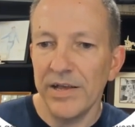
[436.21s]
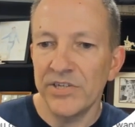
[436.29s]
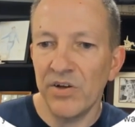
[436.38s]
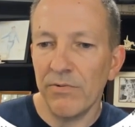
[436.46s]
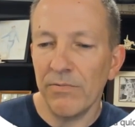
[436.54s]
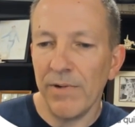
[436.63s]

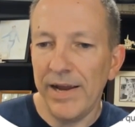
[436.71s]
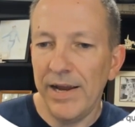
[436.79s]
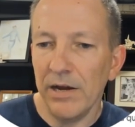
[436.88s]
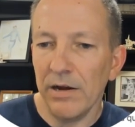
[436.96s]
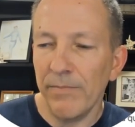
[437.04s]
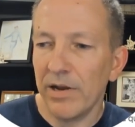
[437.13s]
And right
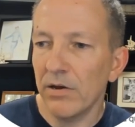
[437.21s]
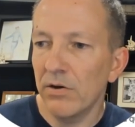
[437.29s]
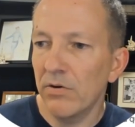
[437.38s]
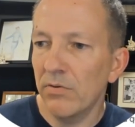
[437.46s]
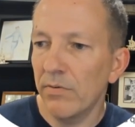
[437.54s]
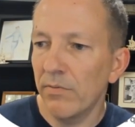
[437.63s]
here, I'm going to
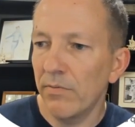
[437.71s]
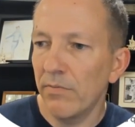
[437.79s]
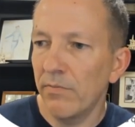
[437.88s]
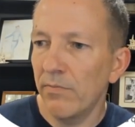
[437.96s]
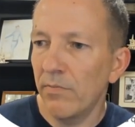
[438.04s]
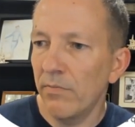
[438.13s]
go
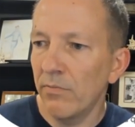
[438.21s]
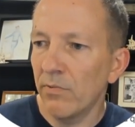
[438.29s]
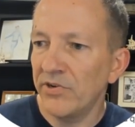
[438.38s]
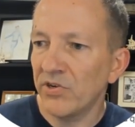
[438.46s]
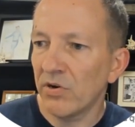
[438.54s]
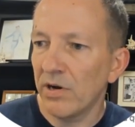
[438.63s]

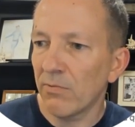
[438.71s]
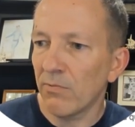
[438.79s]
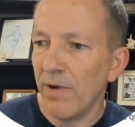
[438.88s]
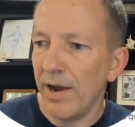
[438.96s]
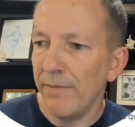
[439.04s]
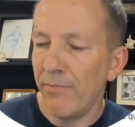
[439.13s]
return it
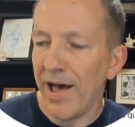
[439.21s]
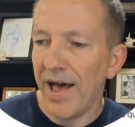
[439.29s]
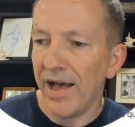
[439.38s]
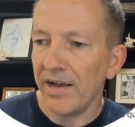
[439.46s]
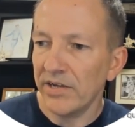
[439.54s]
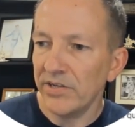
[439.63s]
right
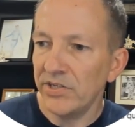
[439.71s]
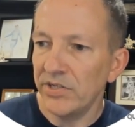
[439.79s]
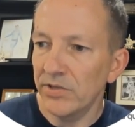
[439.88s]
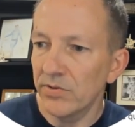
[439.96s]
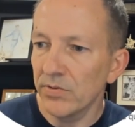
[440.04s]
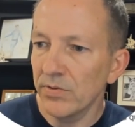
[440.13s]
back
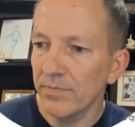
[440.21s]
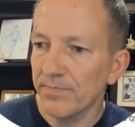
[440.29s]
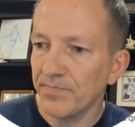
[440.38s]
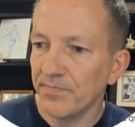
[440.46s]
to